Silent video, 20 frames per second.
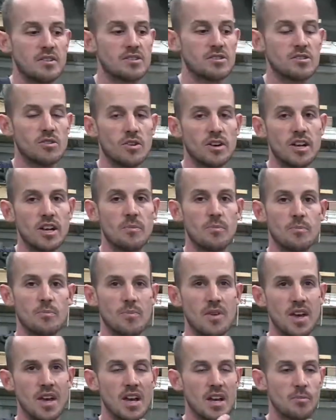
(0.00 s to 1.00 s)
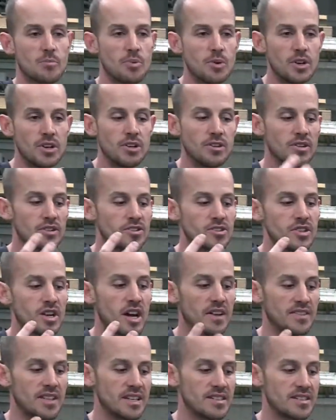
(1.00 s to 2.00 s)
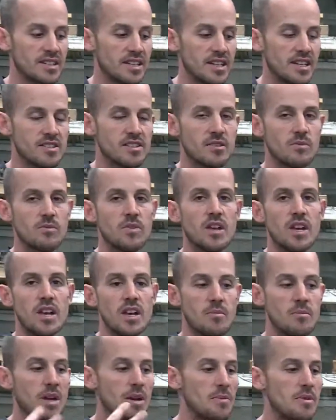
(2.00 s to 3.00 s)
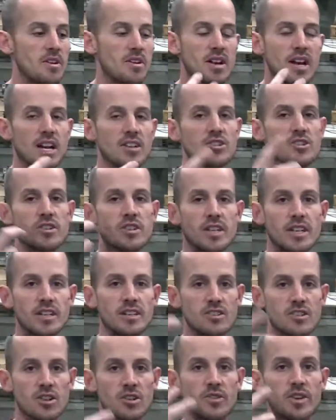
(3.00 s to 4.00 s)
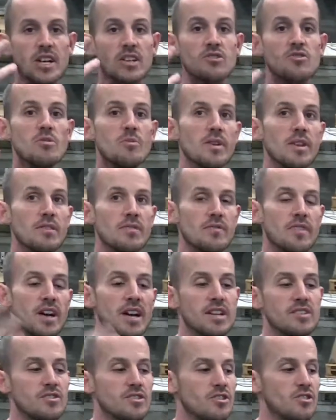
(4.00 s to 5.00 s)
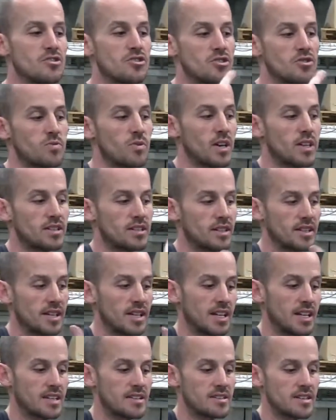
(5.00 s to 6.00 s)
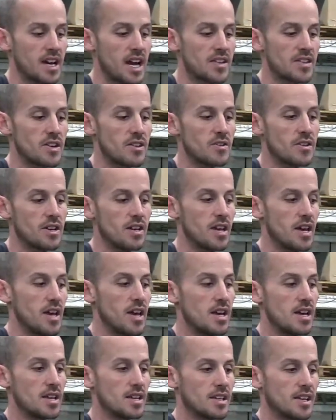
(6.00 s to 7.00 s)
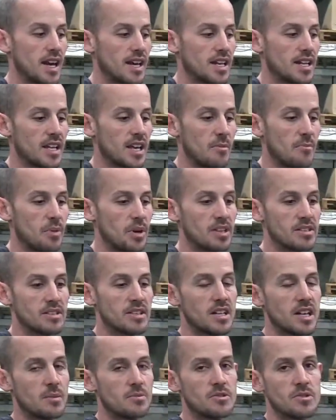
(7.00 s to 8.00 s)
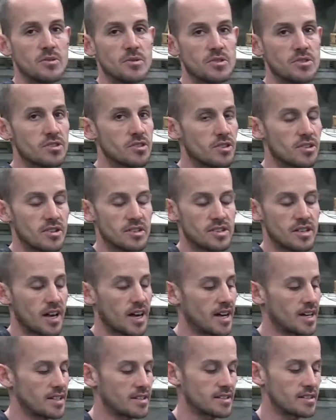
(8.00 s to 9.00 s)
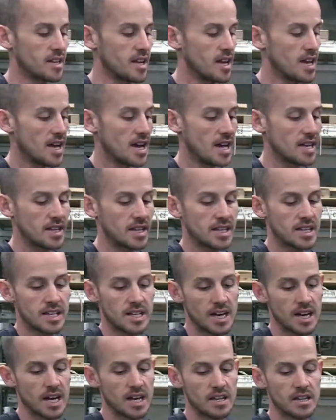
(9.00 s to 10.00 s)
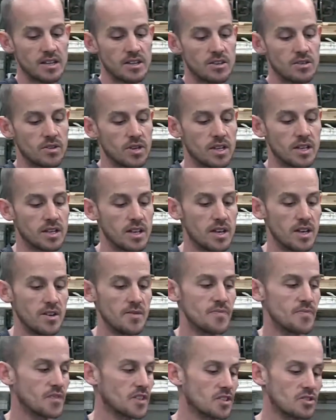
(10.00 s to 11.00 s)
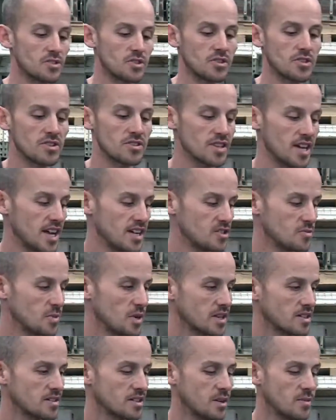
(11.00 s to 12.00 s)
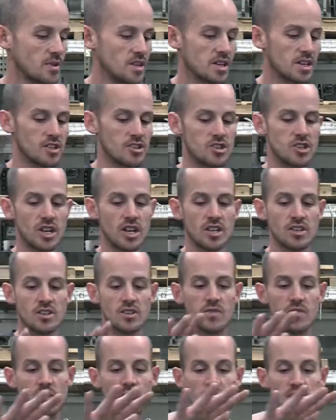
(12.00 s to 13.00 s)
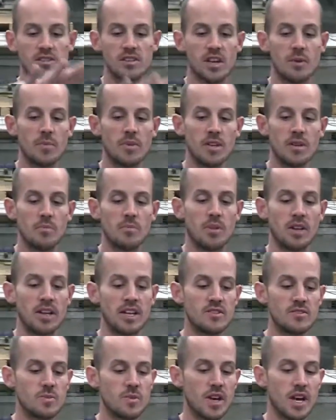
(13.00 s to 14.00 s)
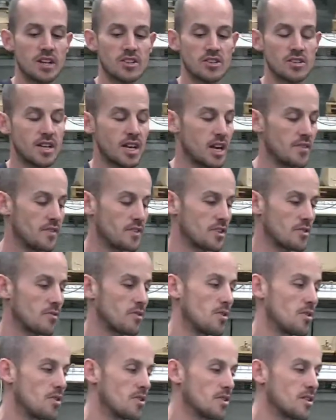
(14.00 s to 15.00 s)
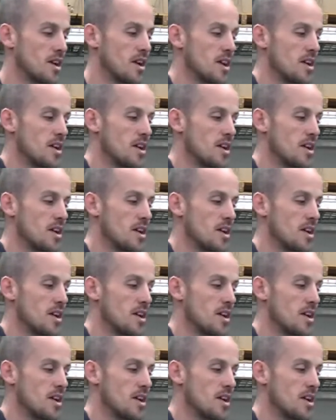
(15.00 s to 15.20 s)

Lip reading: is already brittle and soft as it is, and maybe you're not trying to create too many fines and you just want to get inside the unit, kind of get busted up to a certain size and then get out of the unit. So there's aspects that we can change as far as how many blades we actually have in your rotor,